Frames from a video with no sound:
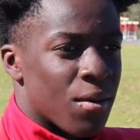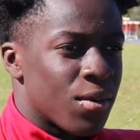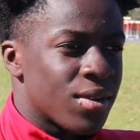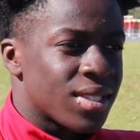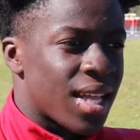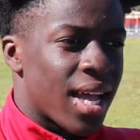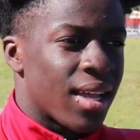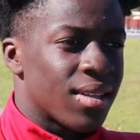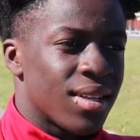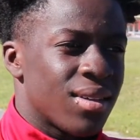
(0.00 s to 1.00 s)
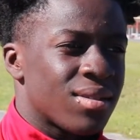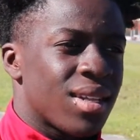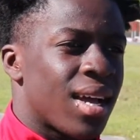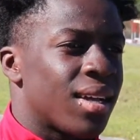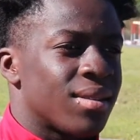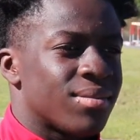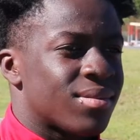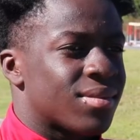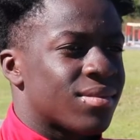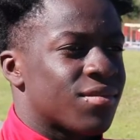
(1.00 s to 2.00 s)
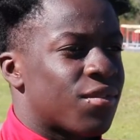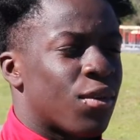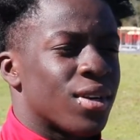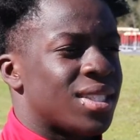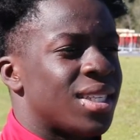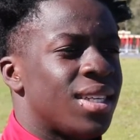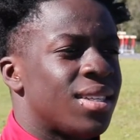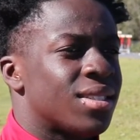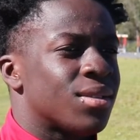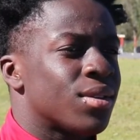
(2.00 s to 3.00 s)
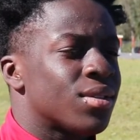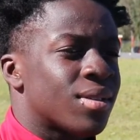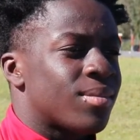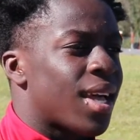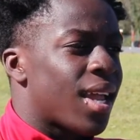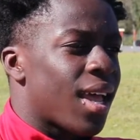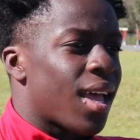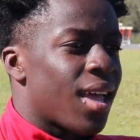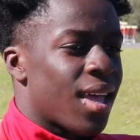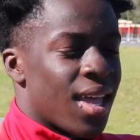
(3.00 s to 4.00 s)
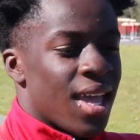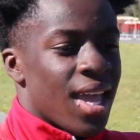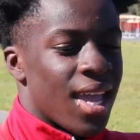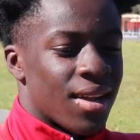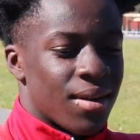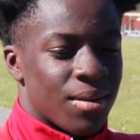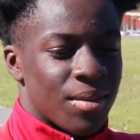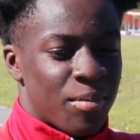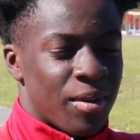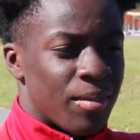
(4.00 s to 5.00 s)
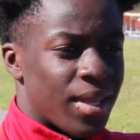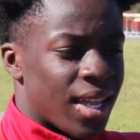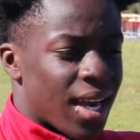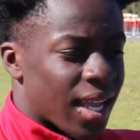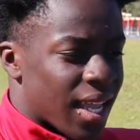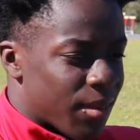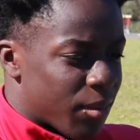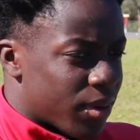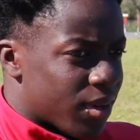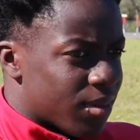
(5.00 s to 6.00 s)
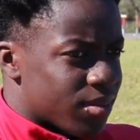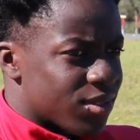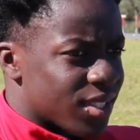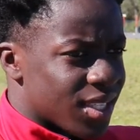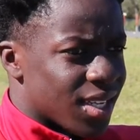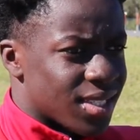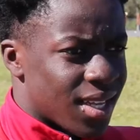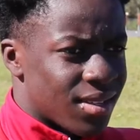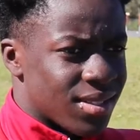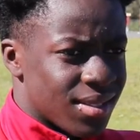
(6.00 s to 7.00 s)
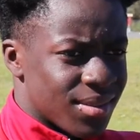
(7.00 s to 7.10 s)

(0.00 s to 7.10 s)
it was like 14-0, something like that. And he put me in, and I came and put up 3 touchdowns.